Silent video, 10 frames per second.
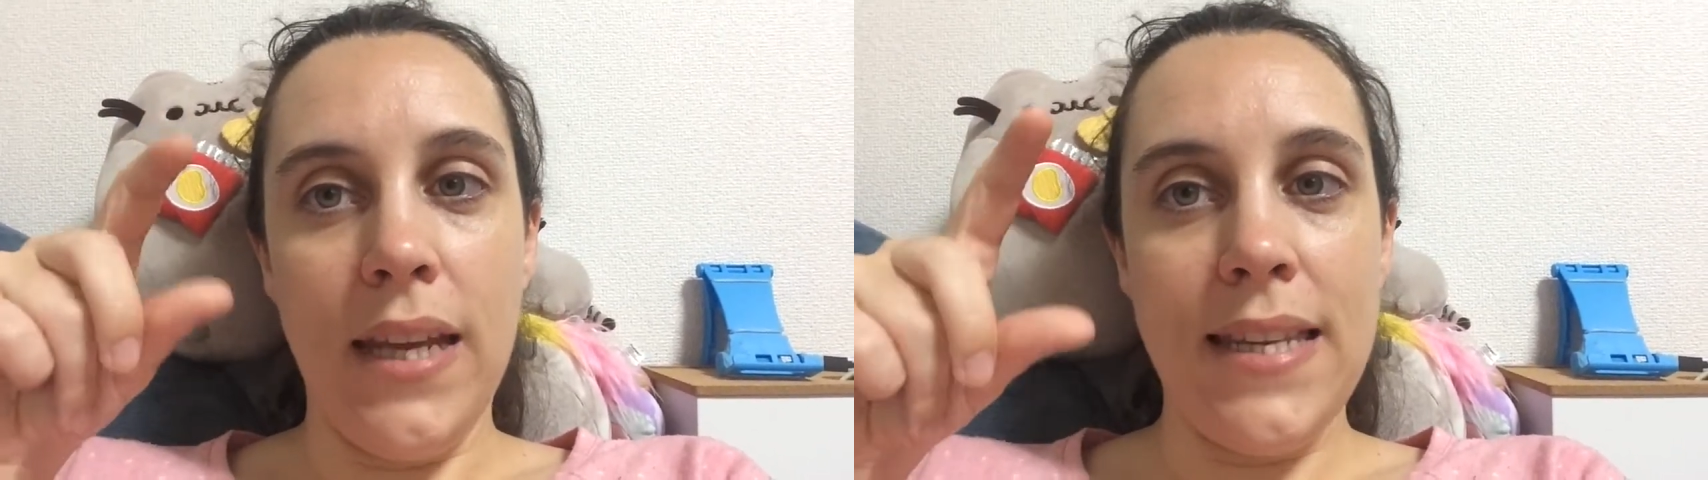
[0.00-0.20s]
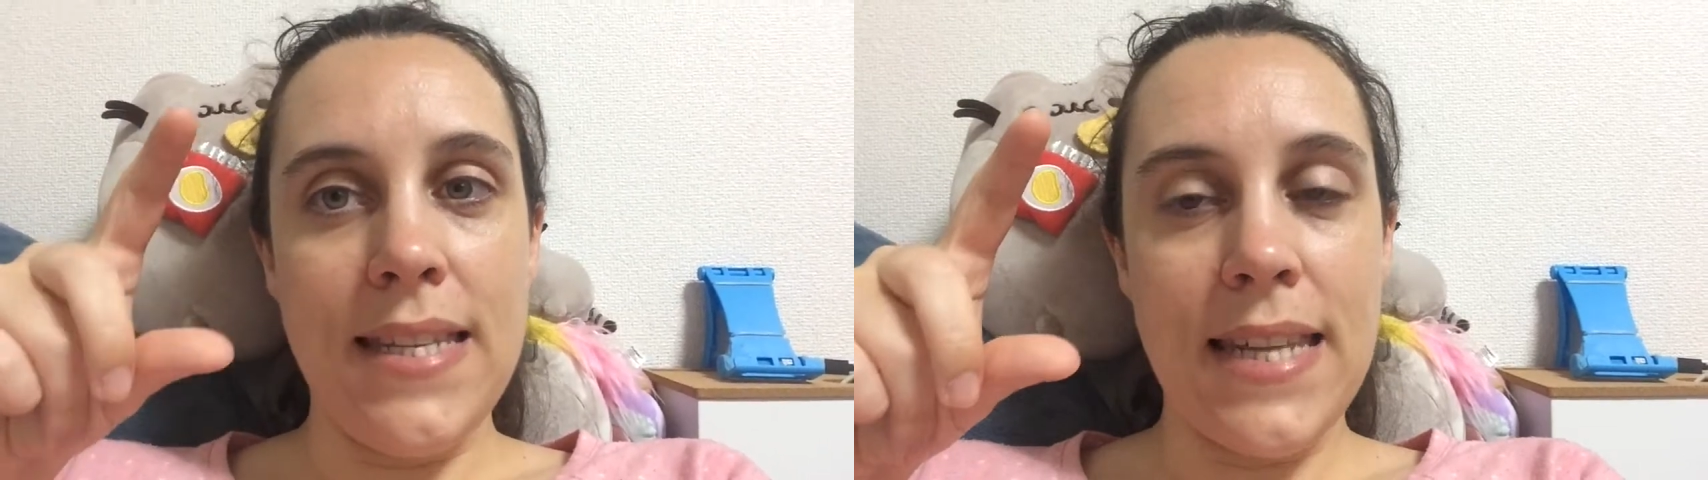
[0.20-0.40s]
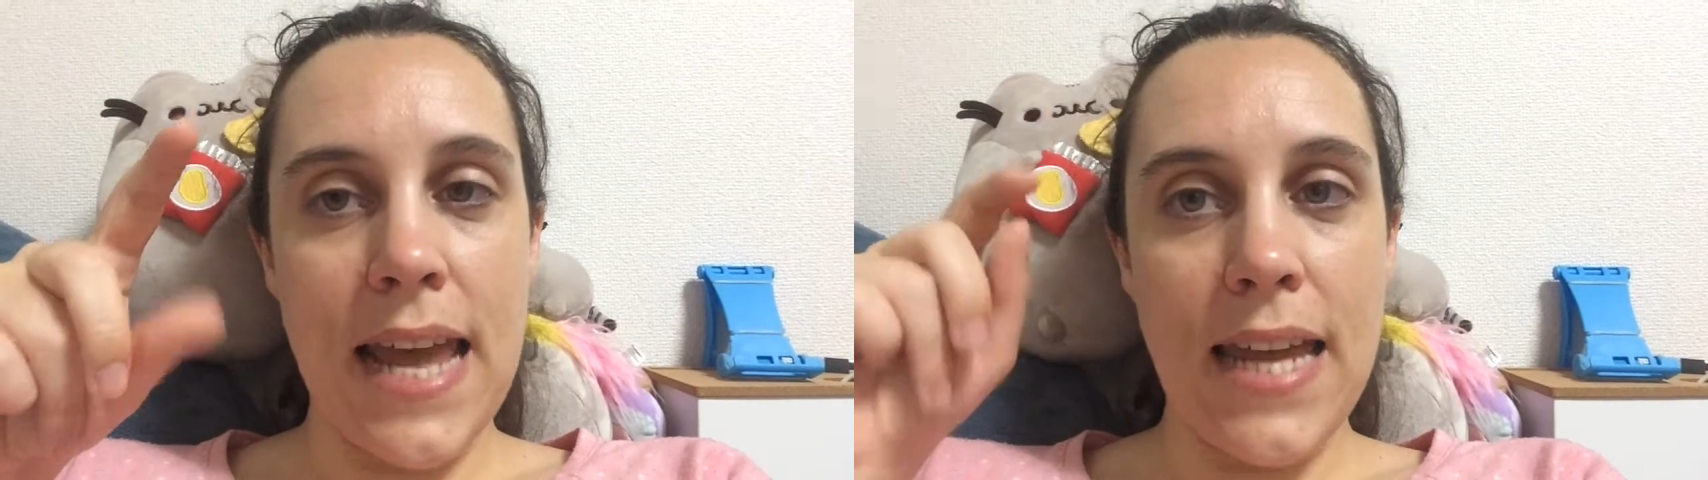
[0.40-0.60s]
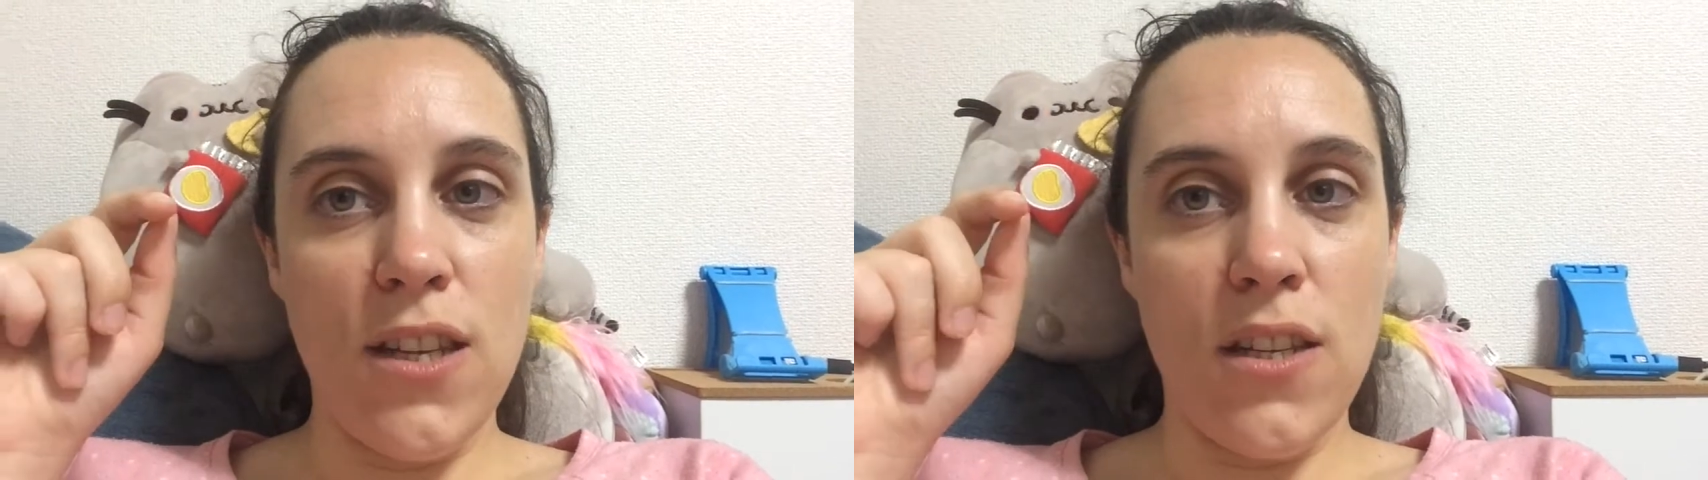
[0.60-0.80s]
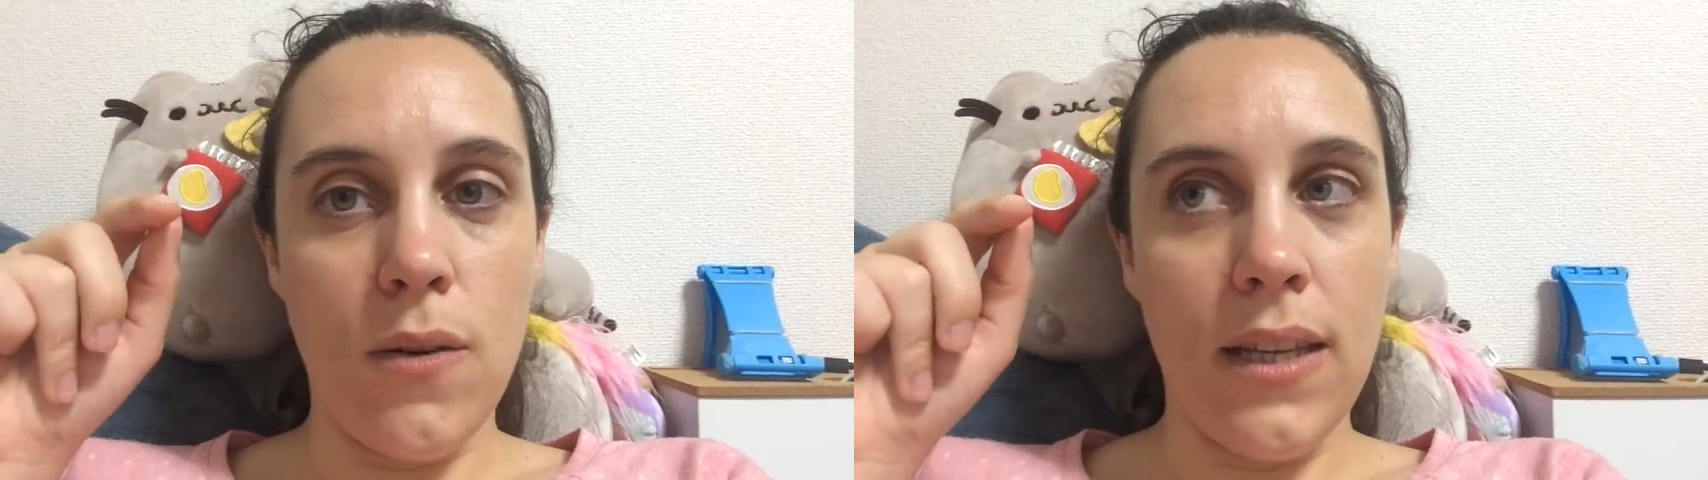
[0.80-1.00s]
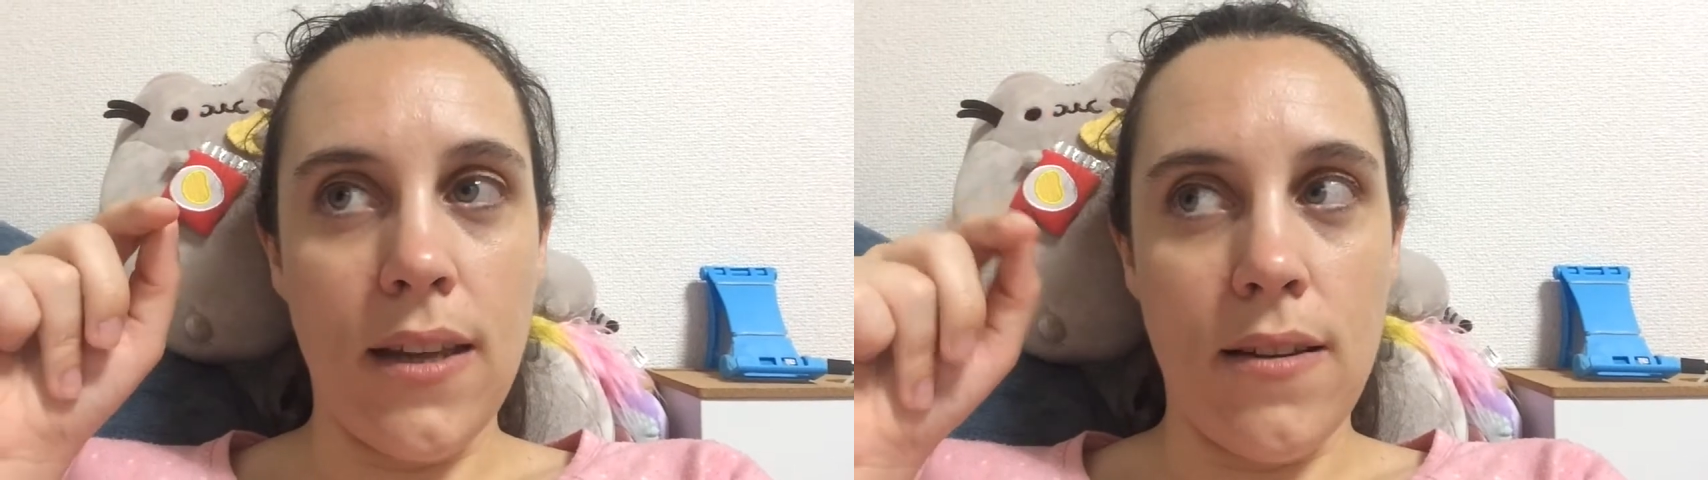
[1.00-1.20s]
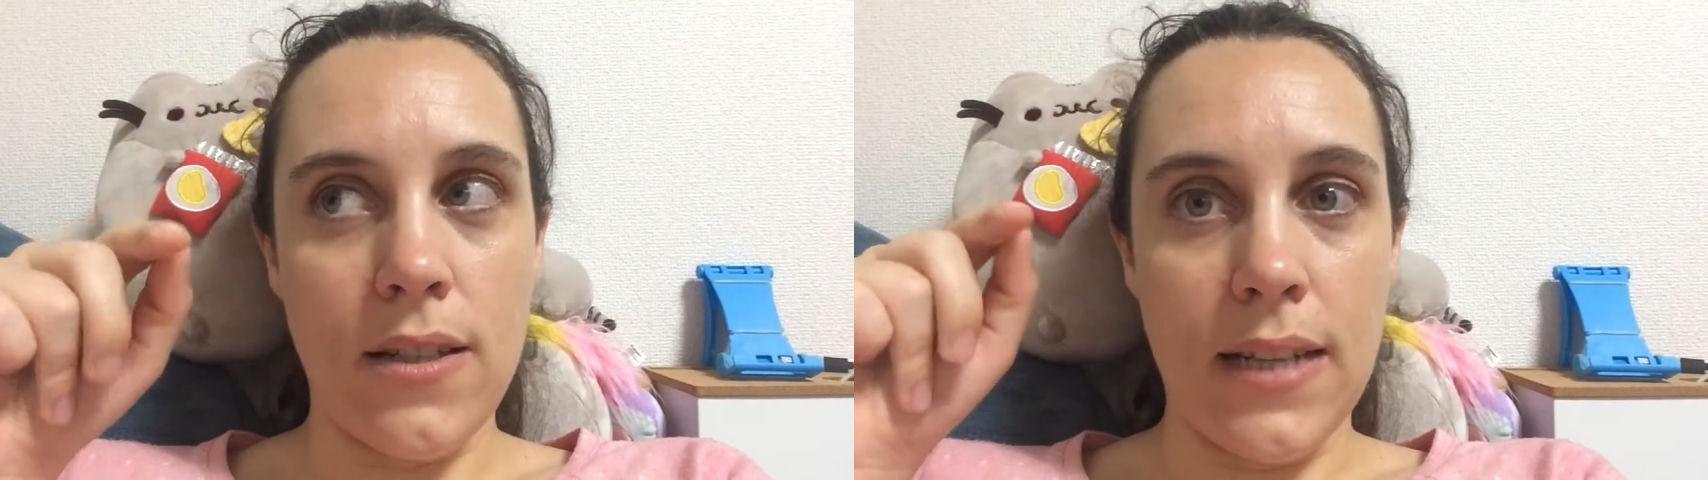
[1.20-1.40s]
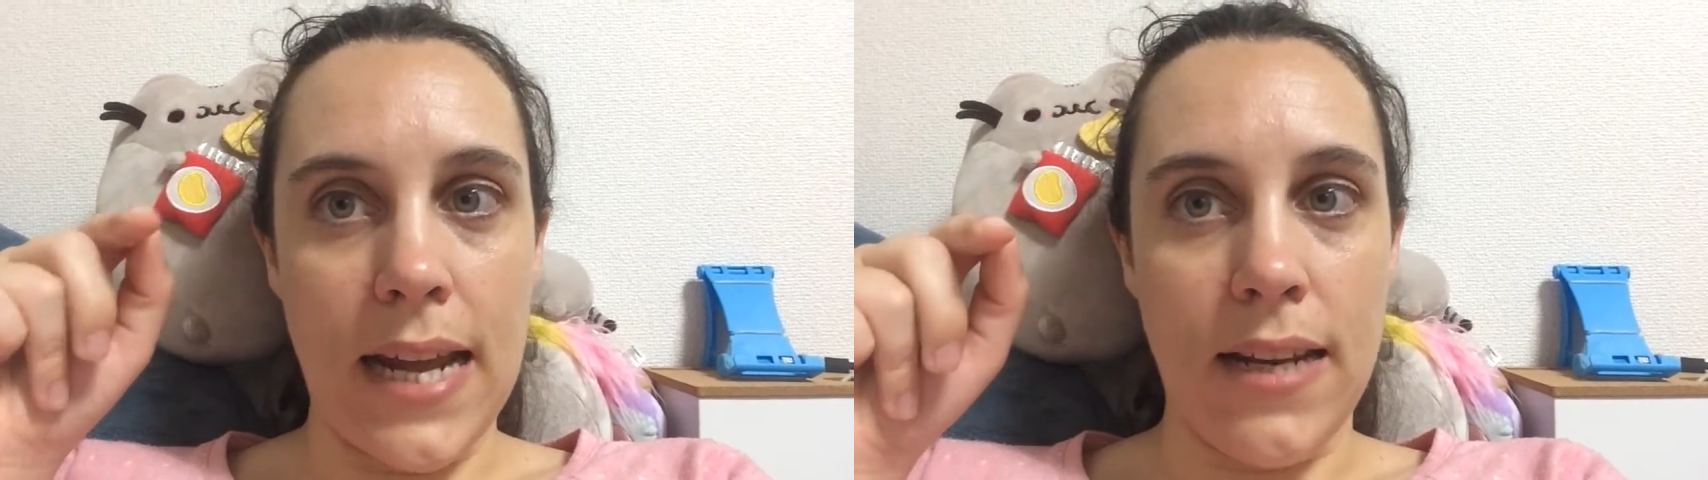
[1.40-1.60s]
it says
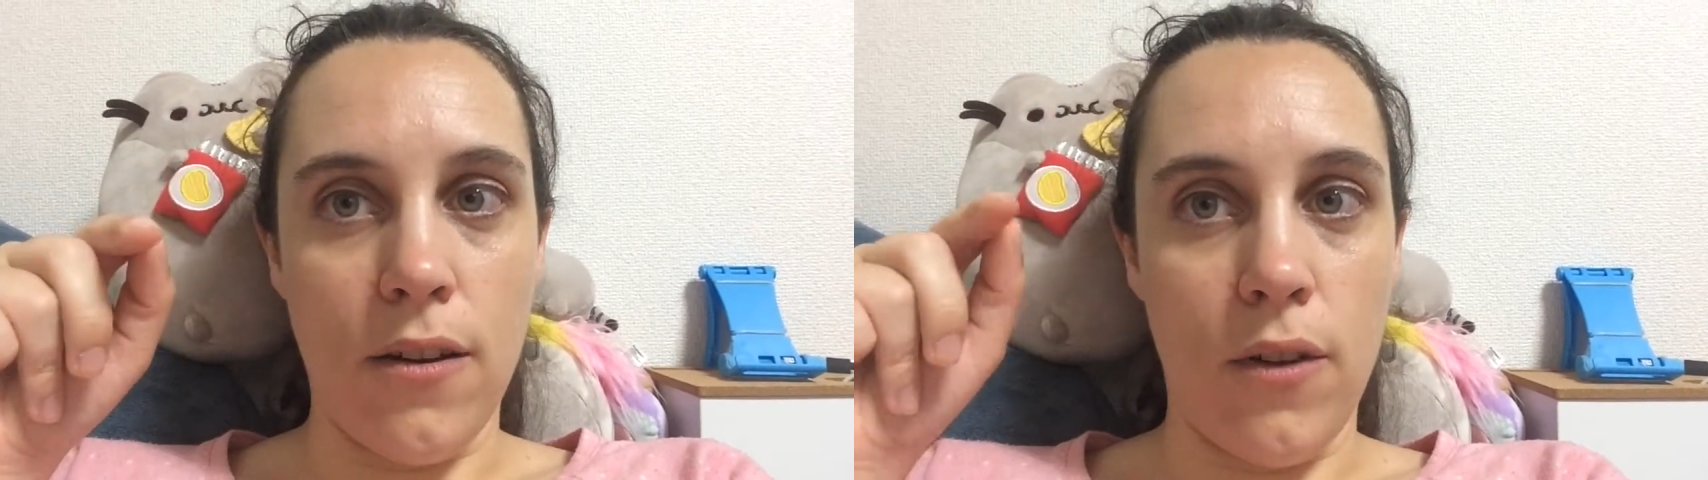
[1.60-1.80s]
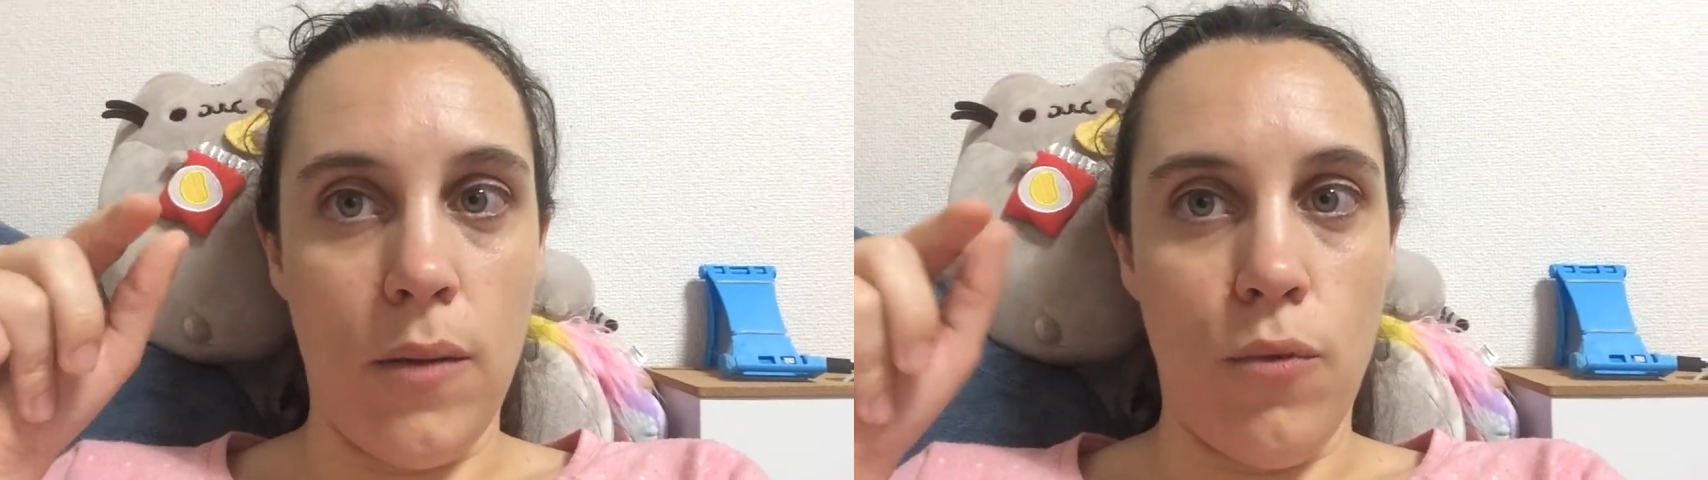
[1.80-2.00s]
3,800